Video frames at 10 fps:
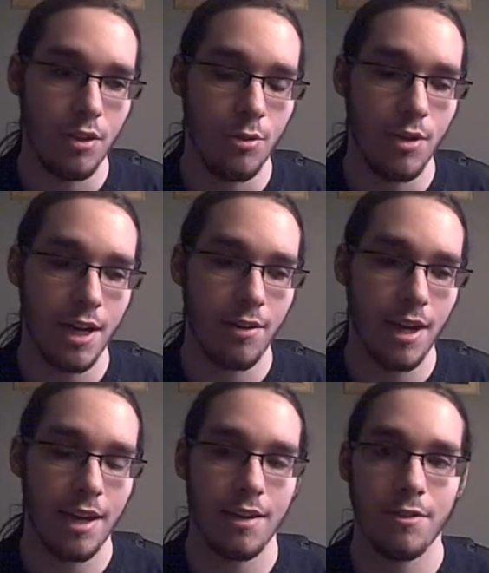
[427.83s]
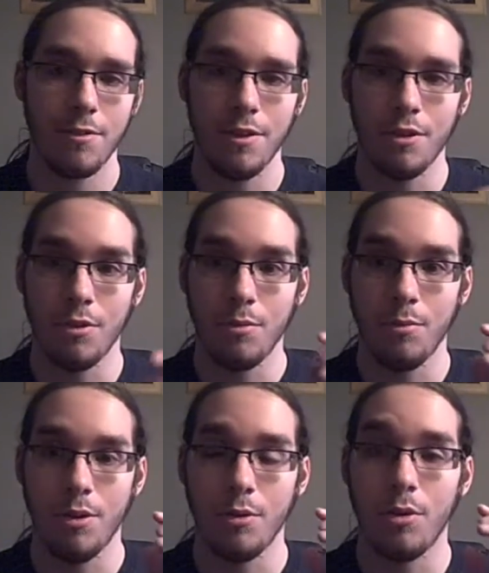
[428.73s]
You now have,
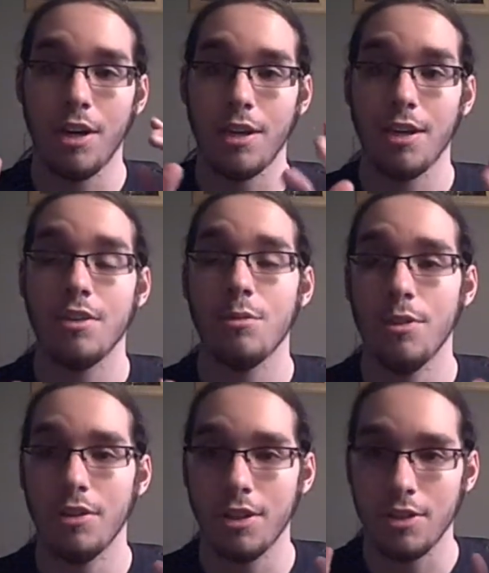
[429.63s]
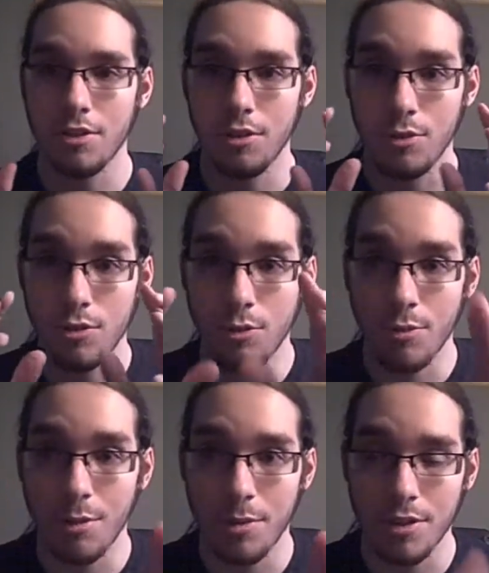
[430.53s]
when you're walking into buildings, you
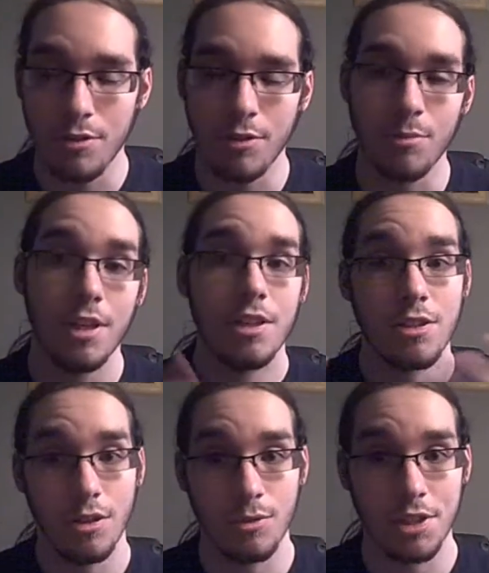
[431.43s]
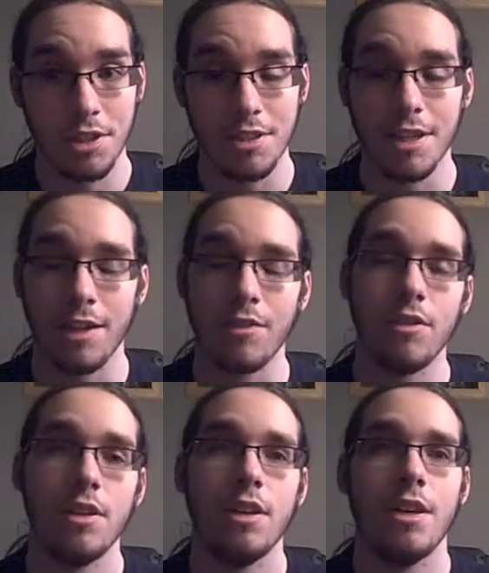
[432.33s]
zoom up into them, slows things down.
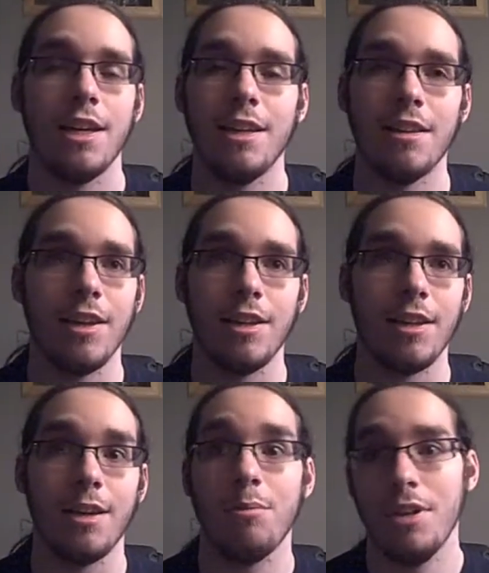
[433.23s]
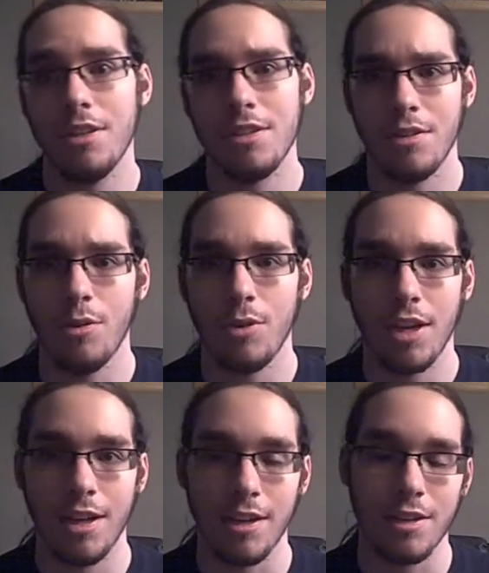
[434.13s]
I didn't like that, but it's
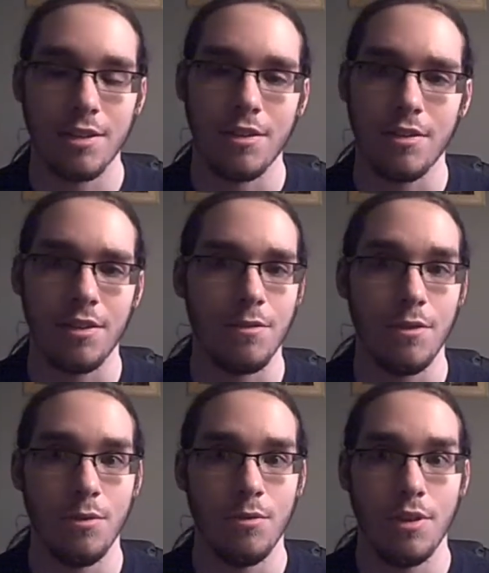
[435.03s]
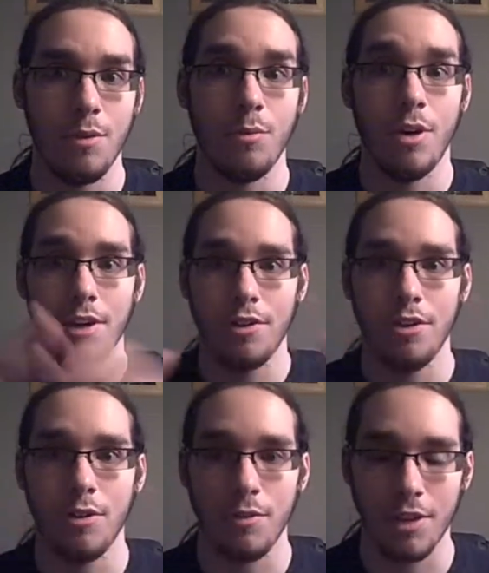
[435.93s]
okay, I guess, if they wanted to
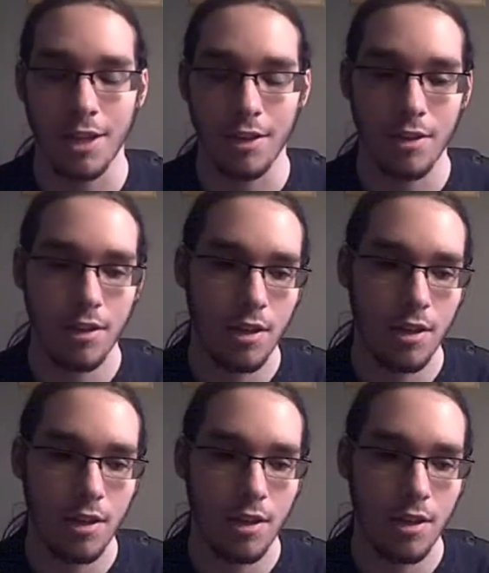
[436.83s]
go for that.